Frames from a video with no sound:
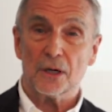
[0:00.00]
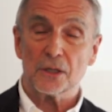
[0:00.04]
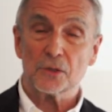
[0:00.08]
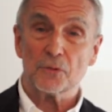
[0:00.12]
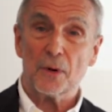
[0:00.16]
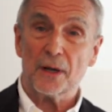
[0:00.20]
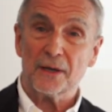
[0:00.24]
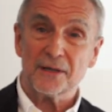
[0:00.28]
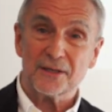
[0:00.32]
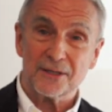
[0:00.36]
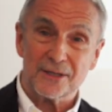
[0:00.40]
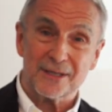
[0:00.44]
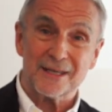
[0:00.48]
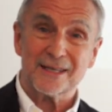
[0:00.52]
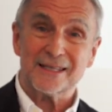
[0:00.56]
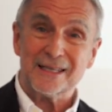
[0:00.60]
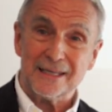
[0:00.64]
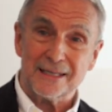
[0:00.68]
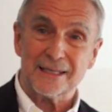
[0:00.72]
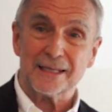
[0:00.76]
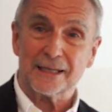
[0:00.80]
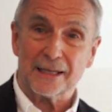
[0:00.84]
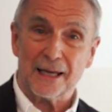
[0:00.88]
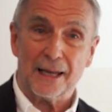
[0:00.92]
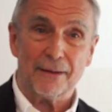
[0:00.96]
As well as
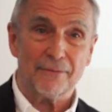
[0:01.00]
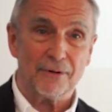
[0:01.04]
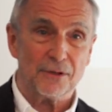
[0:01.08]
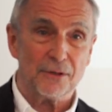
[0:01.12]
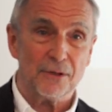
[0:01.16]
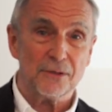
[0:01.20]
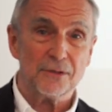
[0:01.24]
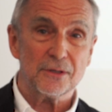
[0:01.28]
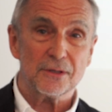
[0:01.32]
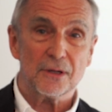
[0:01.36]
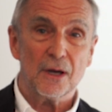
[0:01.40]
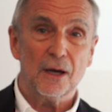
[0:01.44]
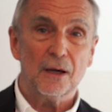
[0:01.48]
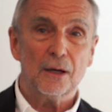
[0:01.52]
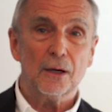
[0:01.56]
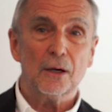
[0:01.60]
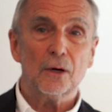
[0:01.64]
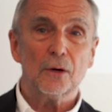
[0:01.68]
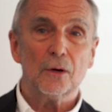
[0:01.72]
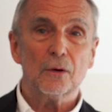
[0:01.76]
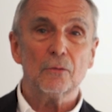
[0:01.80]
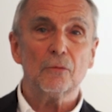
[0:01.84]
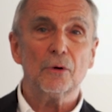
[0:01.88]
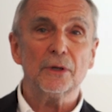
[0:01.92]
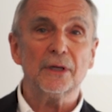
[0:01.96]
statistical evidence,
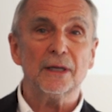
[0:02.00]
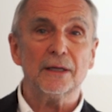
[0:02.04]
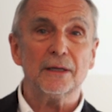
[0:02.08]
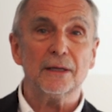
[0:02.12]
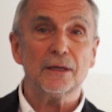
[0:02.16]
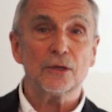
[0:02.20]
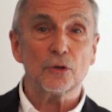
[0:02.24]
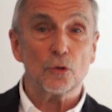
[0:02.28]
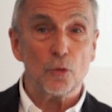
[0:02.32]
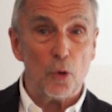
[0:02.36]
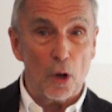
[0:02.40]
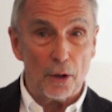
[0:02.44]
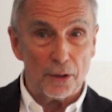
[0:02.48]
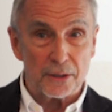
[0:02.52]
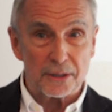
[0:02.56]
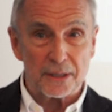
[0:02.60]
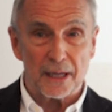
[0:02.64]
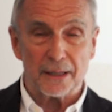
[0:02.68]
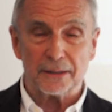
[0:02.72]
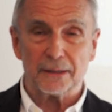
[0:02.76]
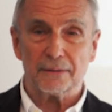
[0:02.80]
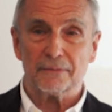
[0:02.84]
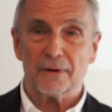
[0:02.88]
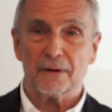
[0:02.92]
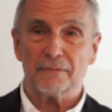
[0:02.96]
we needed
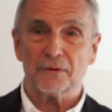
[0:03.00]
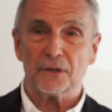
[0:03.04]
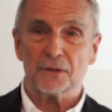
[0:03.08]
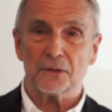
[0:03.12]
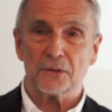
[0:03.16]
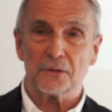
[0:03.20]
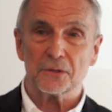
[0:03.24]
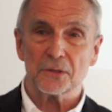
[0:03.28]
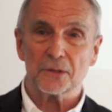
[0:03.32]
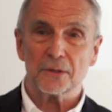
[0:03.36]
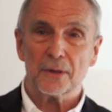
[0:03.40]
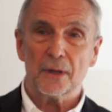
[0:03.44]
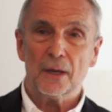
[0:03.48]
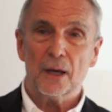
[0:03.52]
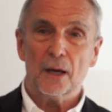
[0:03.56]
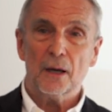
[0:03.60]
qualitative evidence.